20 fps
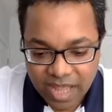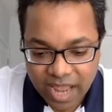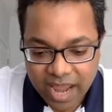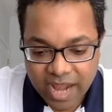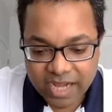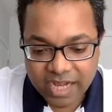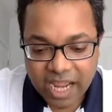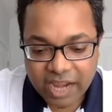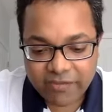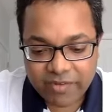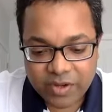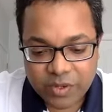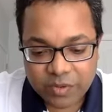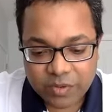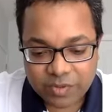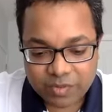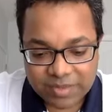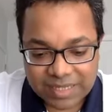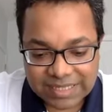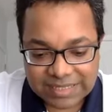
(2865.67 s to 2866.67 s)
And can we
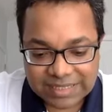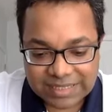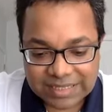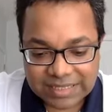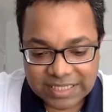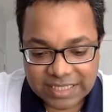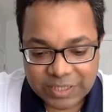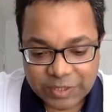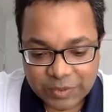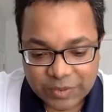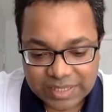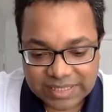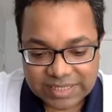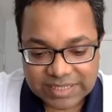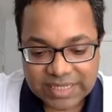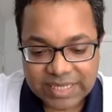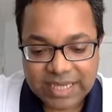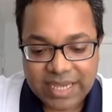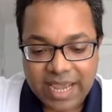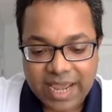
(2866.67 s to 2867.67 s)
do masters in
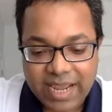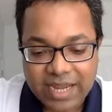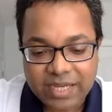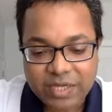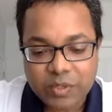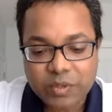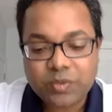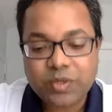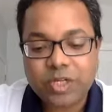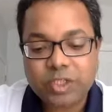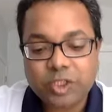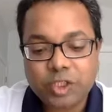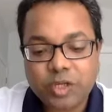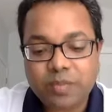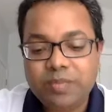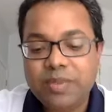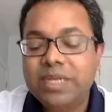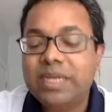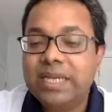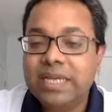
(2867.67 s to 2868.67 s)
USA and do a
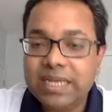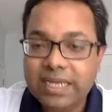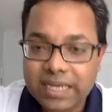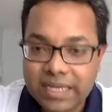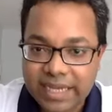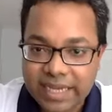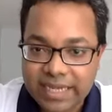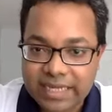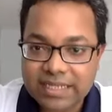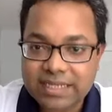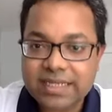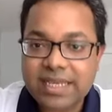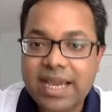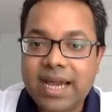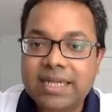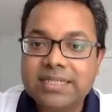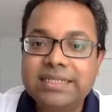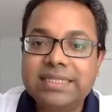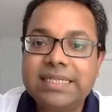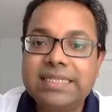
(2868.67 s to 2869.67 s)
job? Again, the
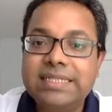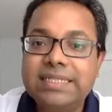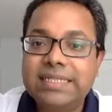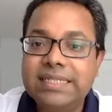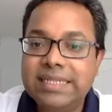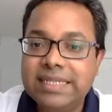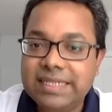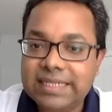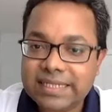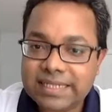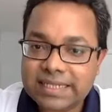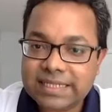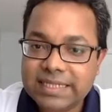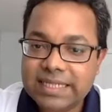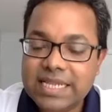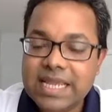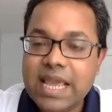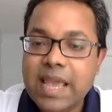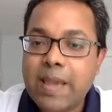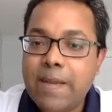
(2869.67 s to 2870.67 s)
answer is yes.
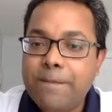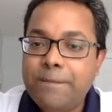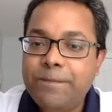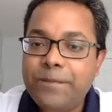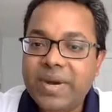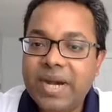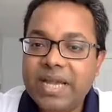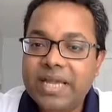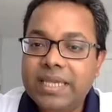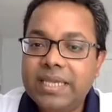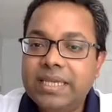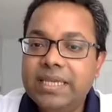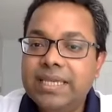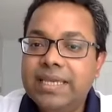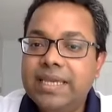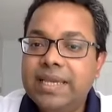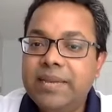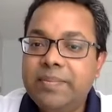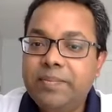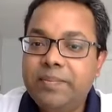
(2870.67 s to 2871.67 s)
My
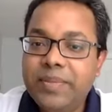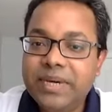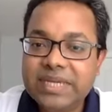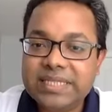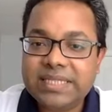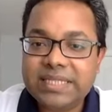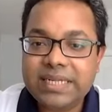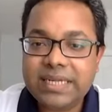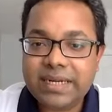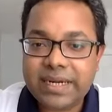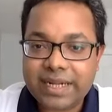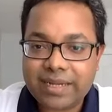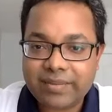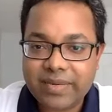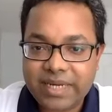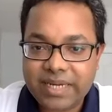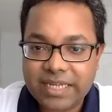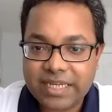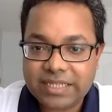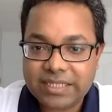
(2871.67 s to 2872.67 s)
personal
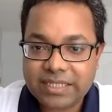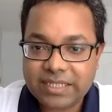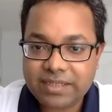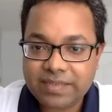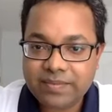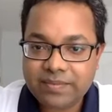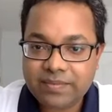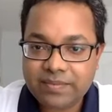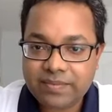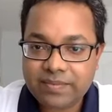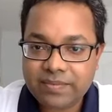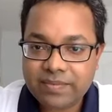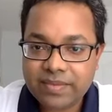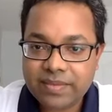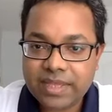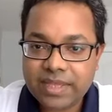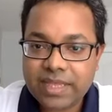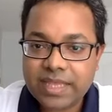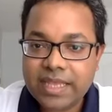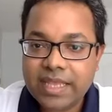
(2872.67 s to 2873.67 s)
recommendation,
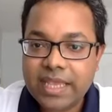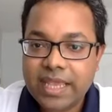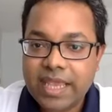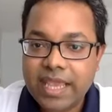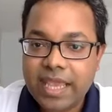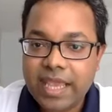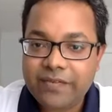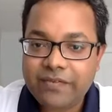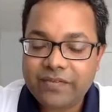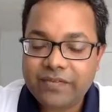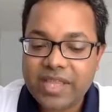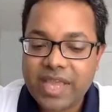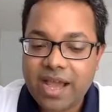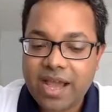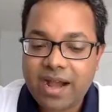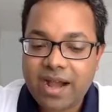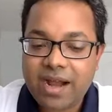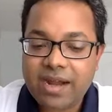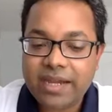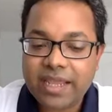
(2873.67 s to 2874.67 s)
if there
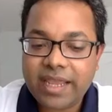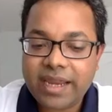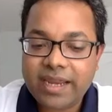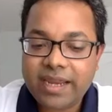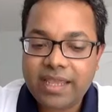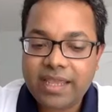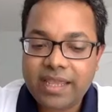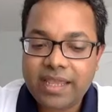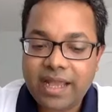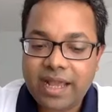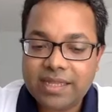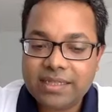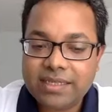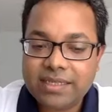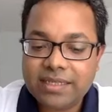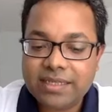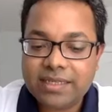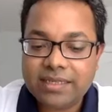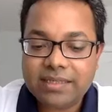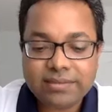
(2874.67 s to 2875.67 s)
aren't any
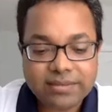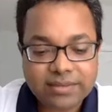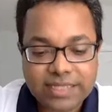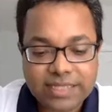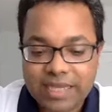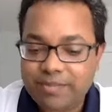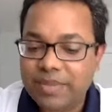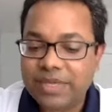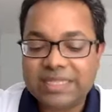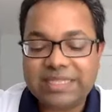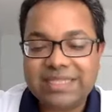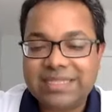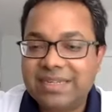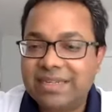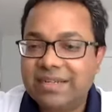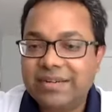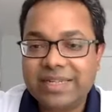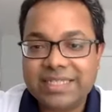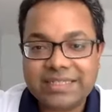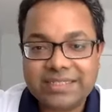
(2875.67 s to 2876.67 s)
other, say,
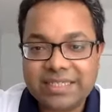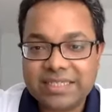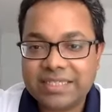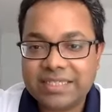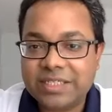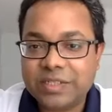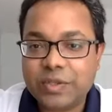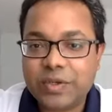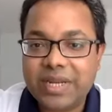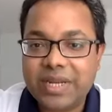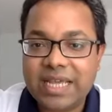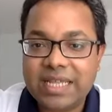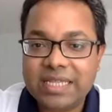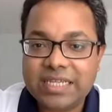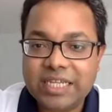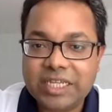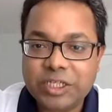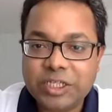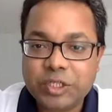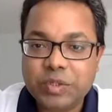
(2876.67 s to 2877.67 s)
personal restrictions or any other
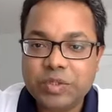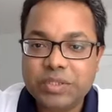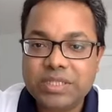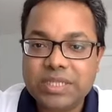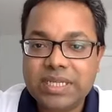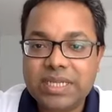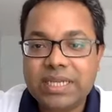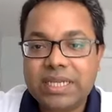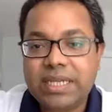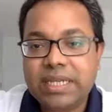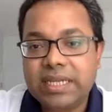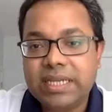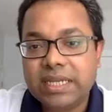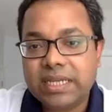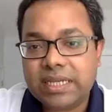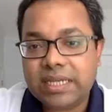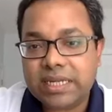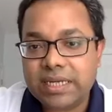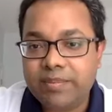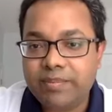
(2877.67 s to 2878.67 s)
issues,
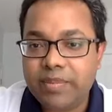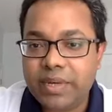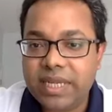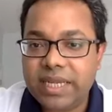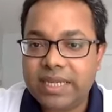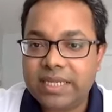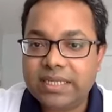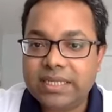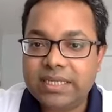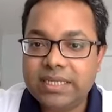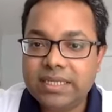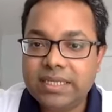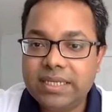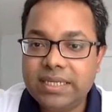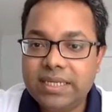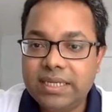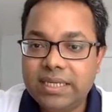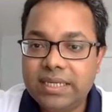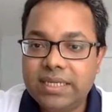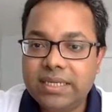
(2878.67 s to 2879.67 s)
complete
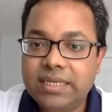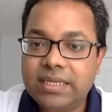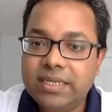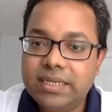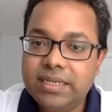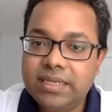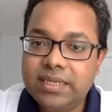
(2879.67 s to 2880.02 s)
a